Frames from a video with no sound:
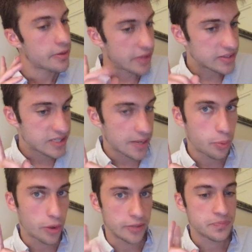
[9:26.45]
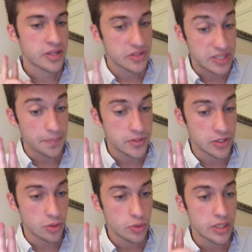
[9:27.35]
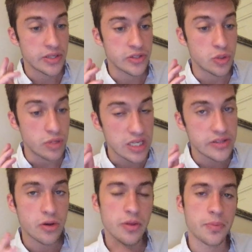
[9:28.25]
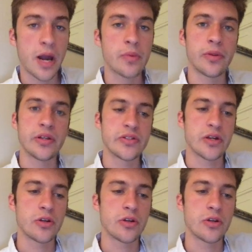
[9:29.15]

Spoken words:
That's step one. Step two is you need to know the probabilities here.